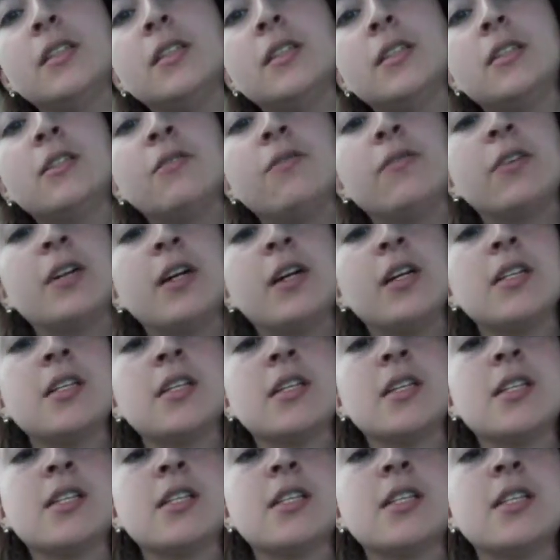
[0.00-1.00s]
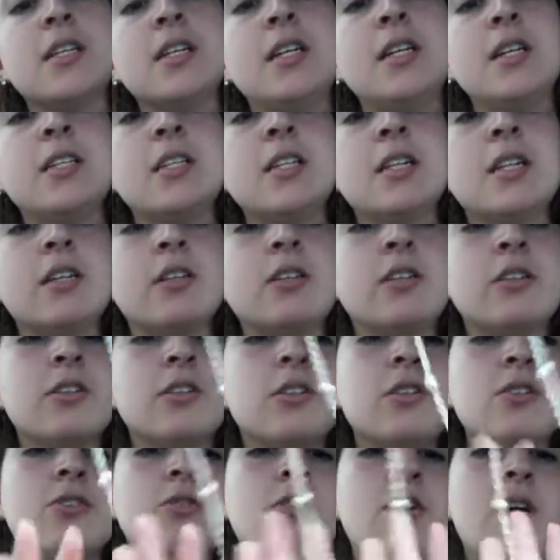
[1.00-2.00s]
It's good to see. It's like a little
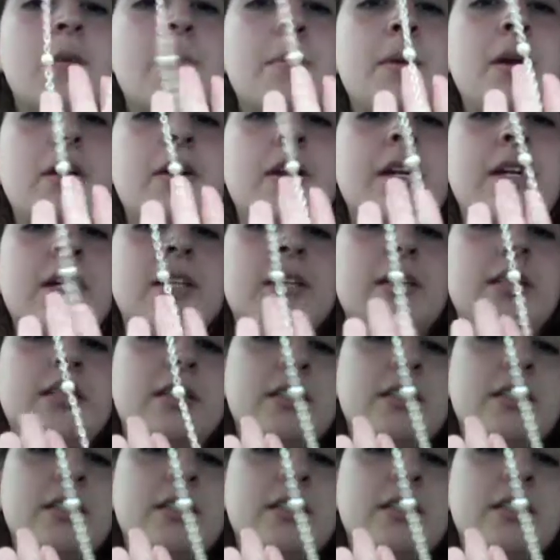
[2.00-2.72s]
strawberry.